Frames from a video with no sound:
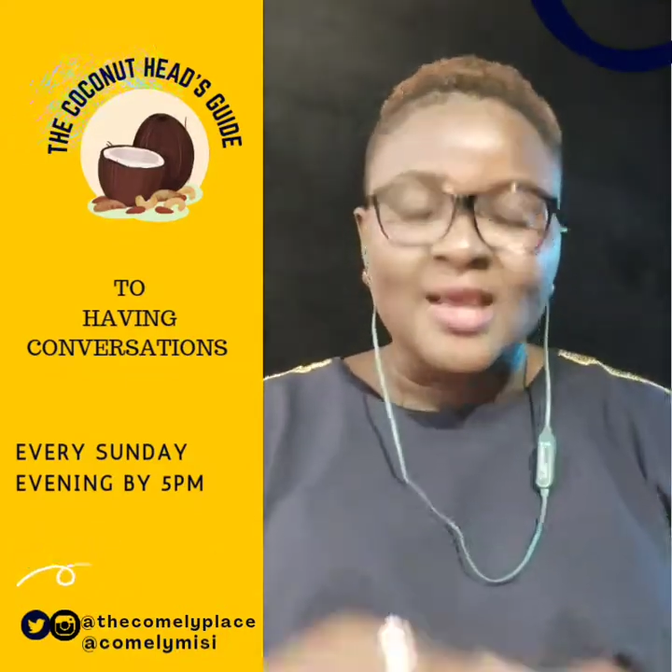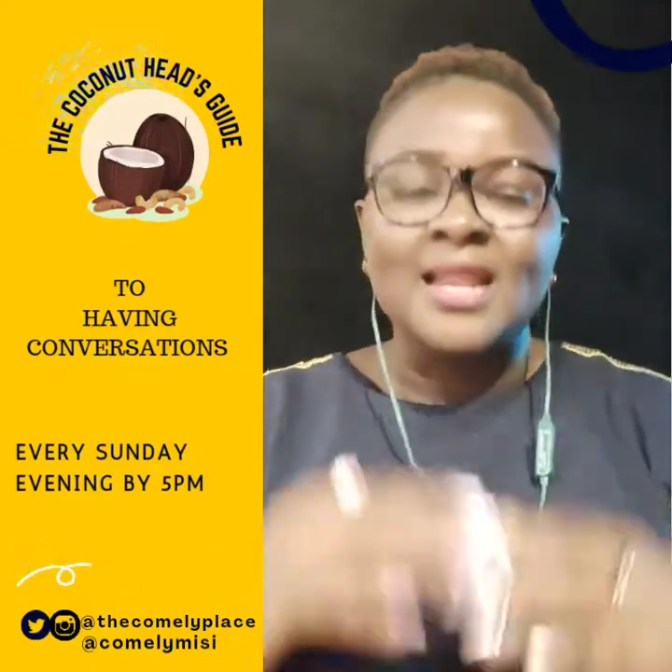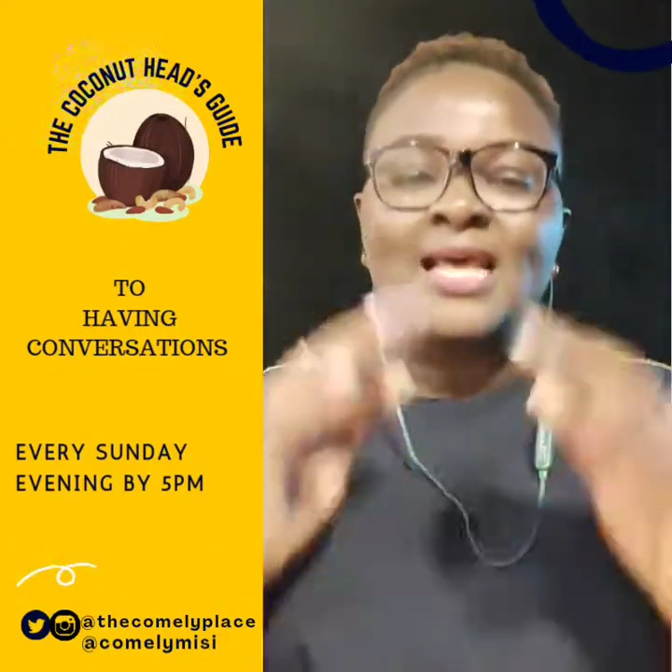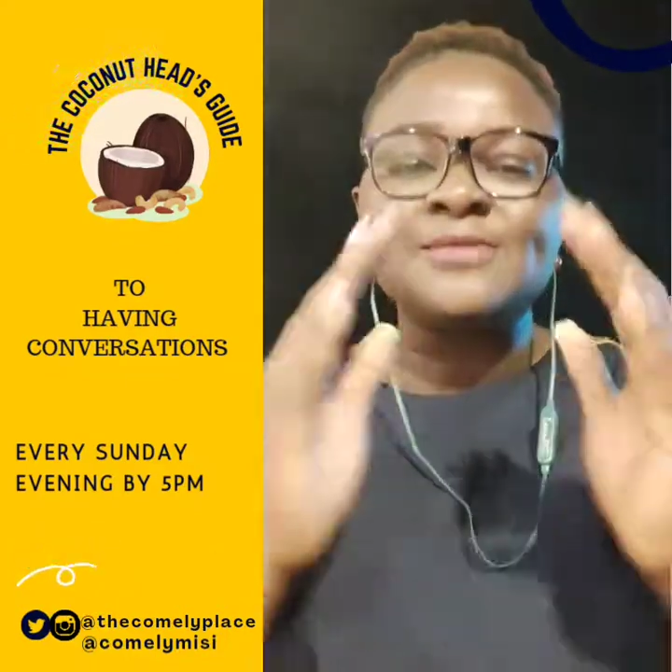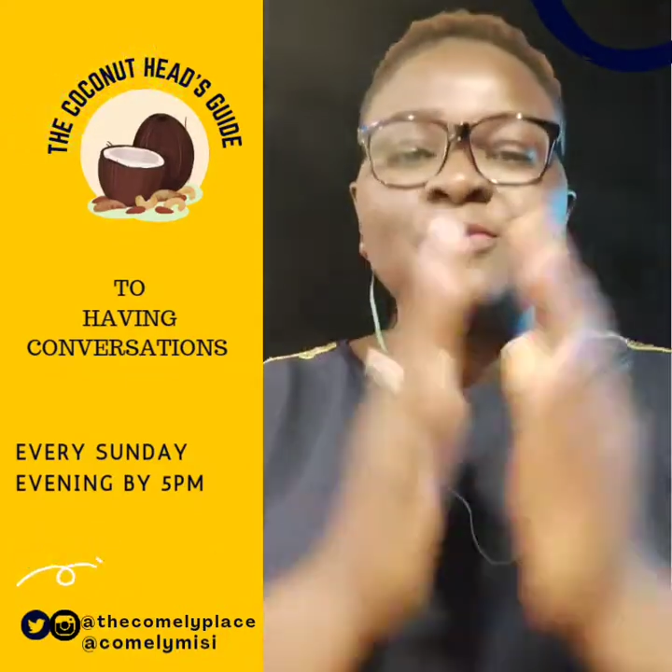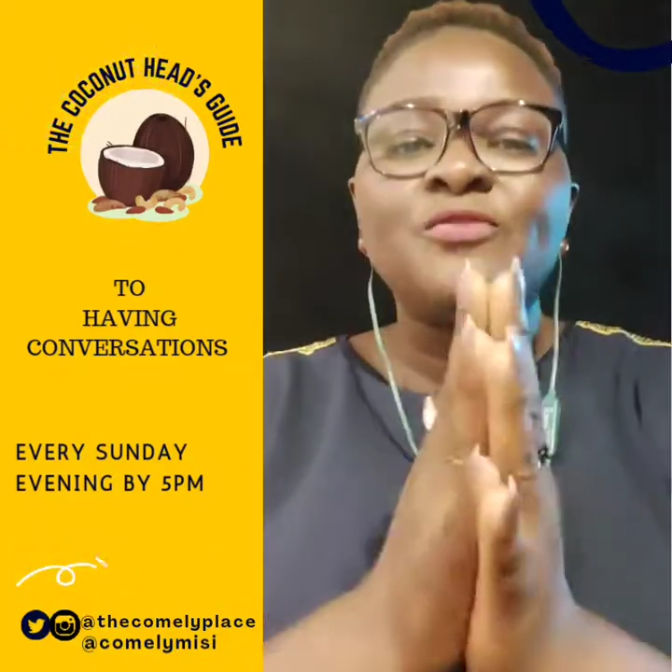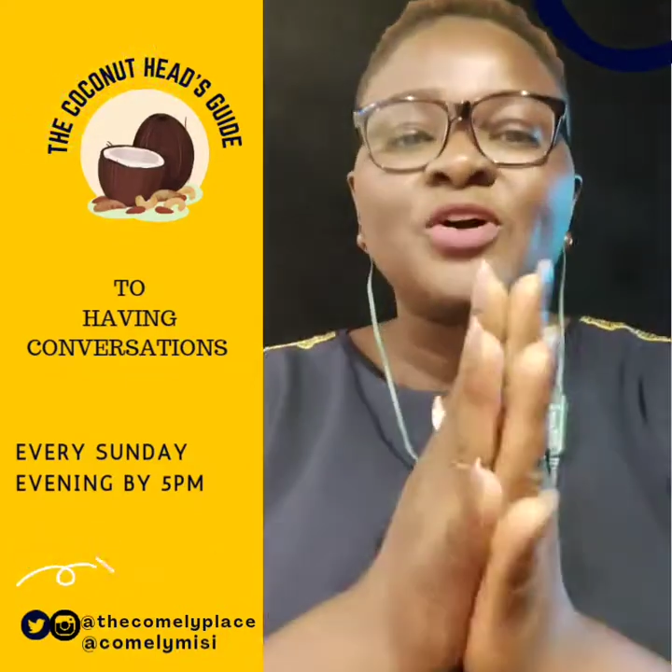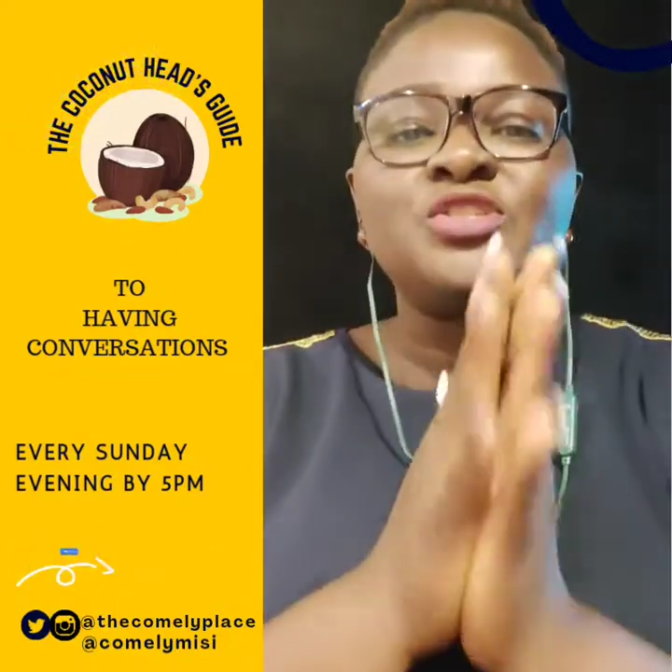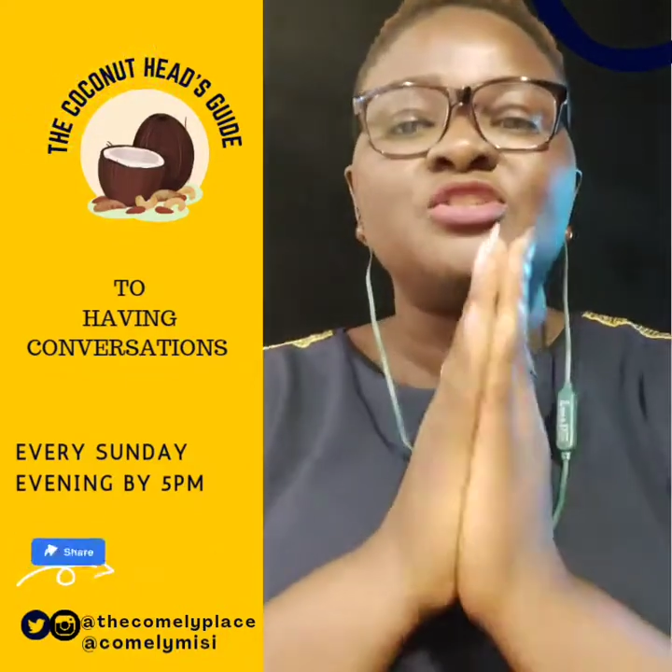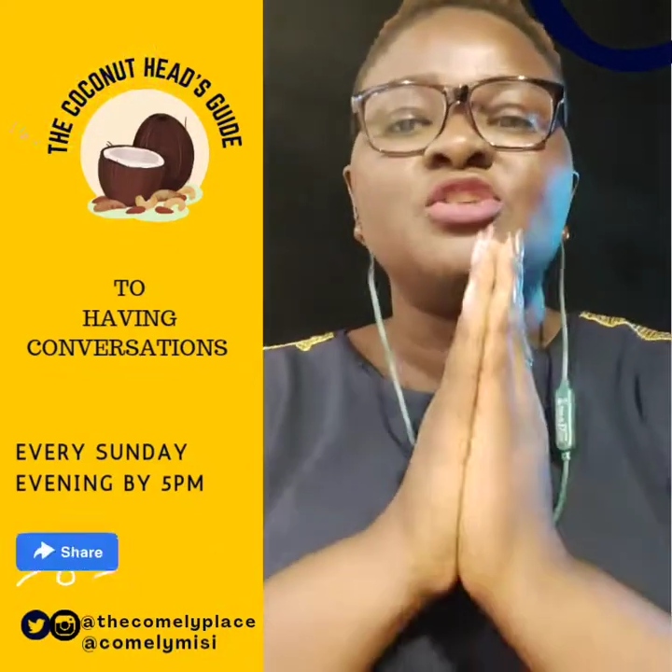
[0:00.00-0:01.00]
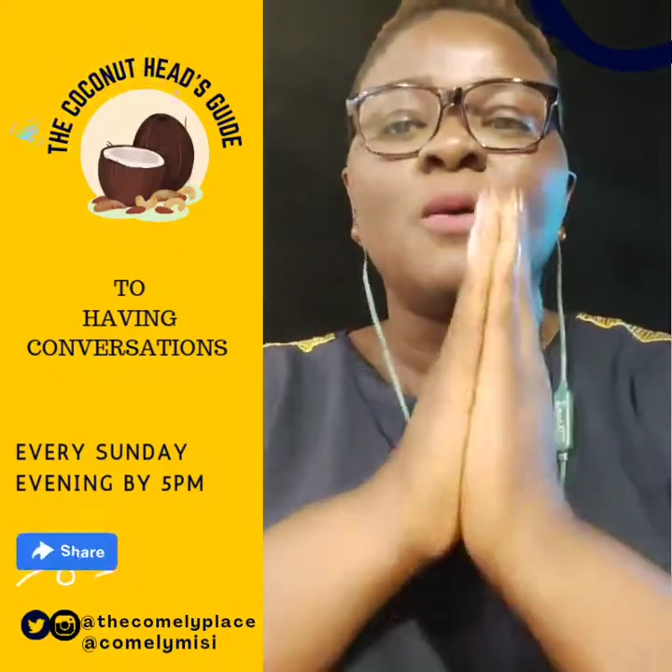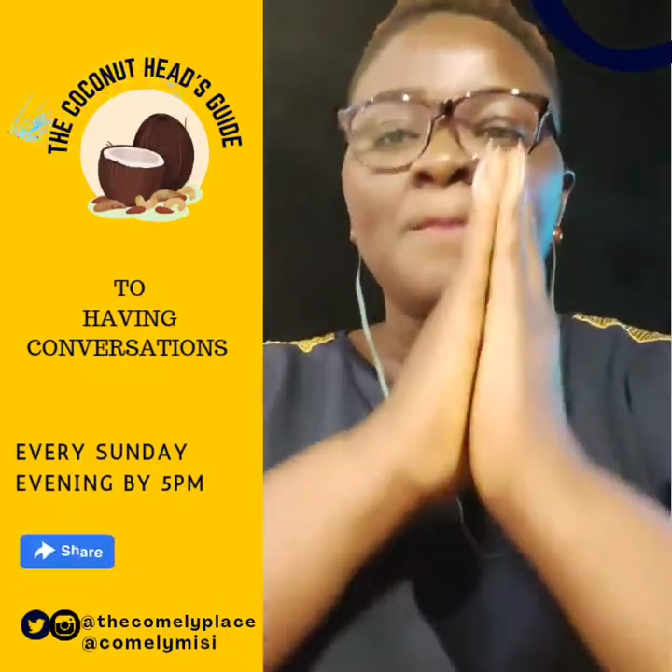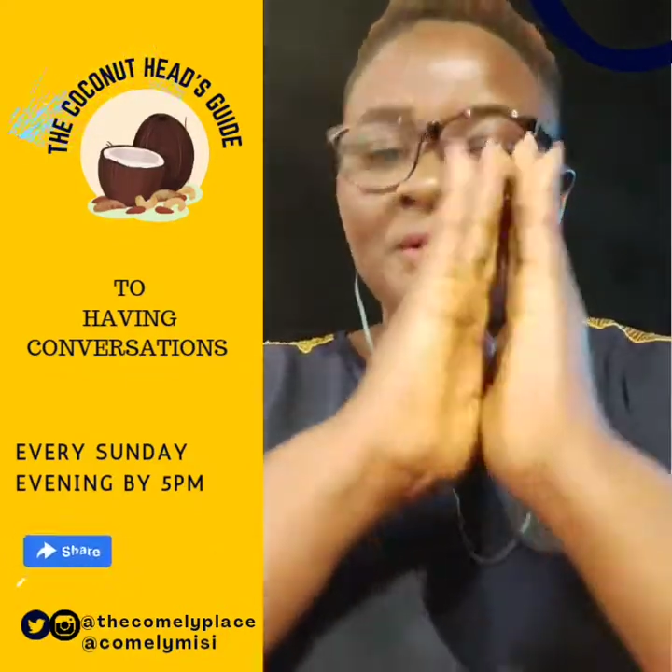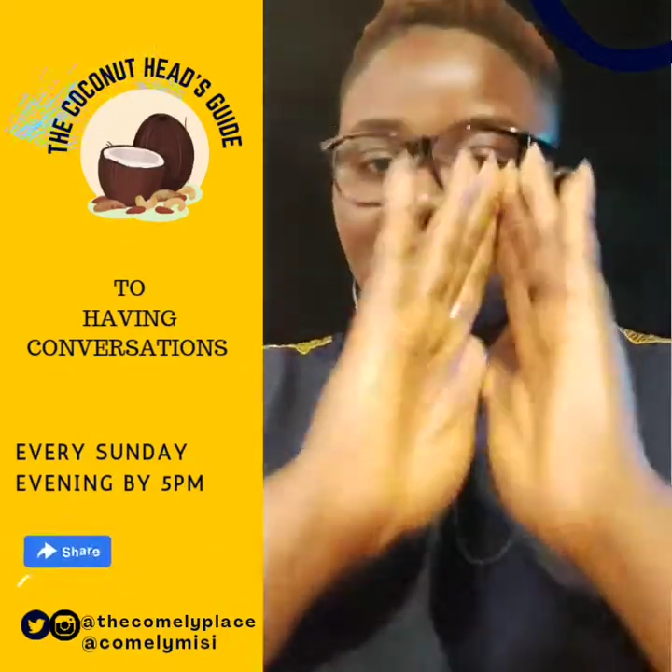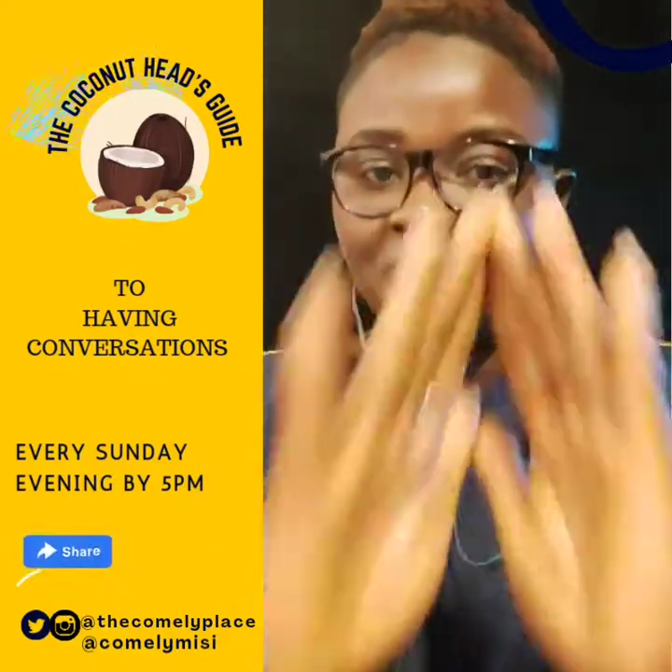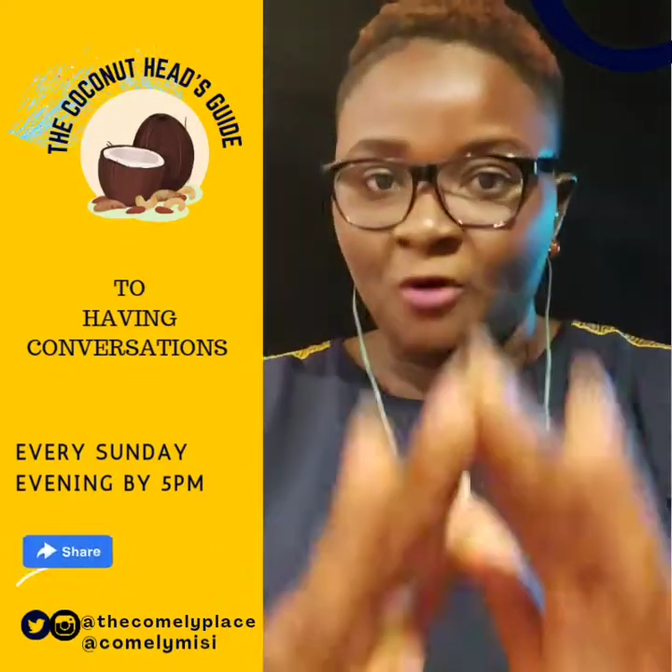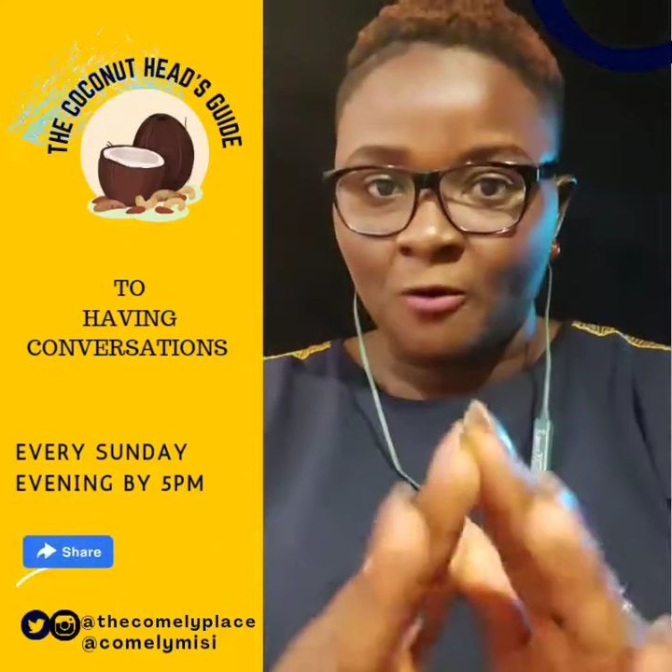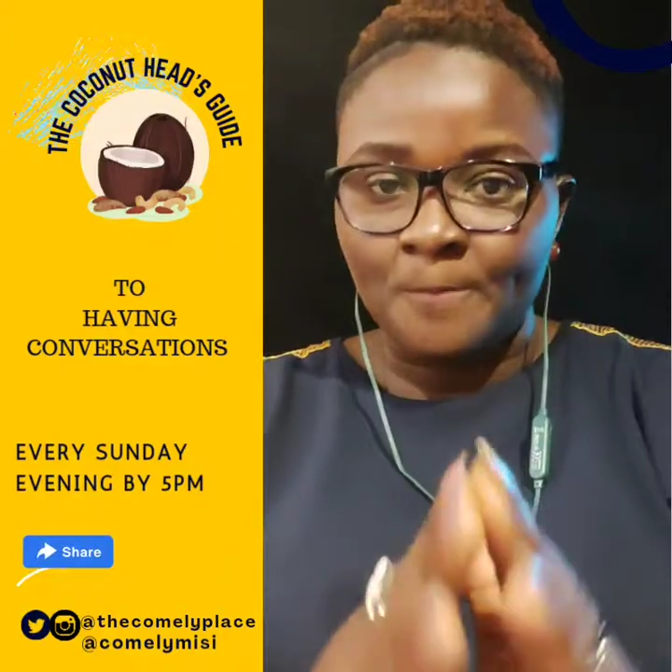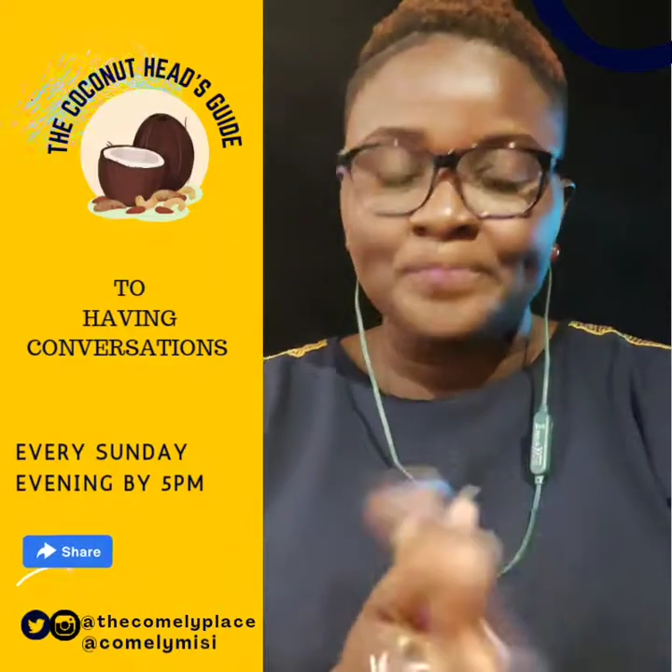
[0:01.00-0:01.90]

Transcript: Let's move on to number four.